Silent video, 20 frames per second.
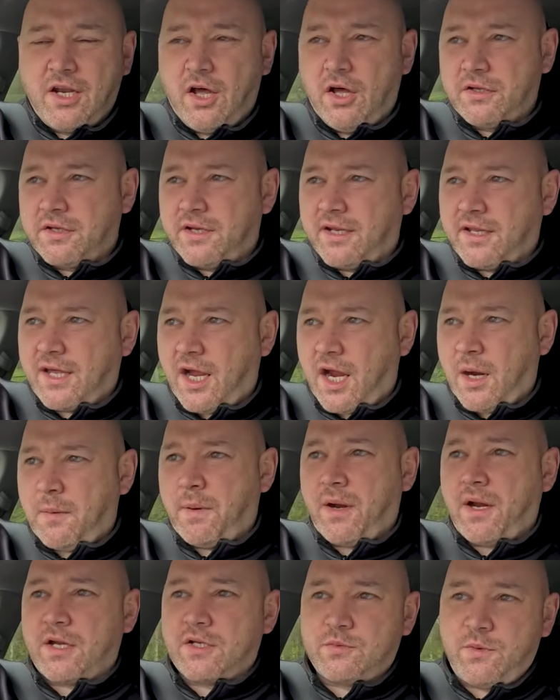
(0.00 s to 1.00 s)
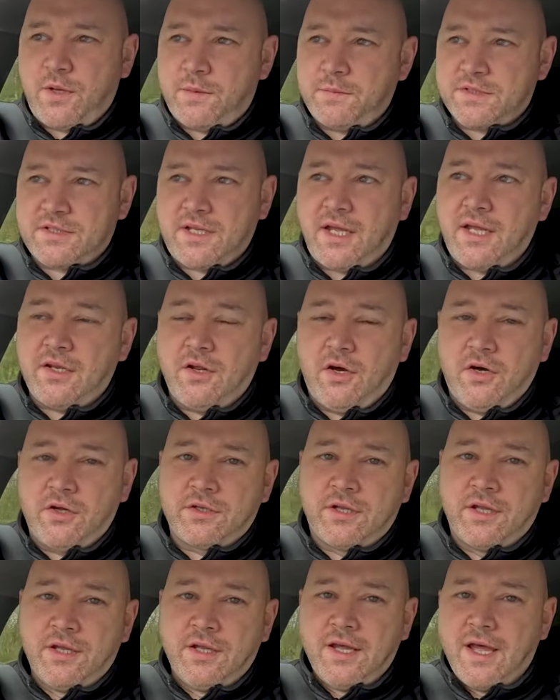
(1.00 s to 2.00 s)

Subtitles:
on the car park swim, staying on.